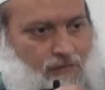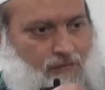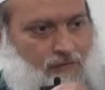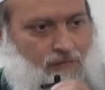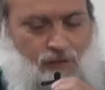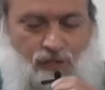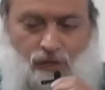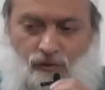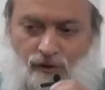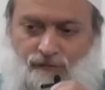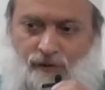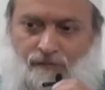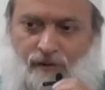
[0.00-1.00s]
Because he
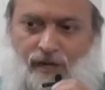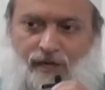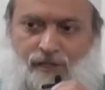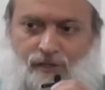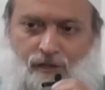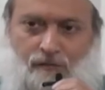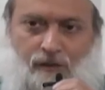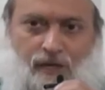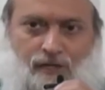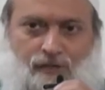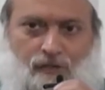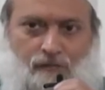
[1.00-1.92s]
went from place to place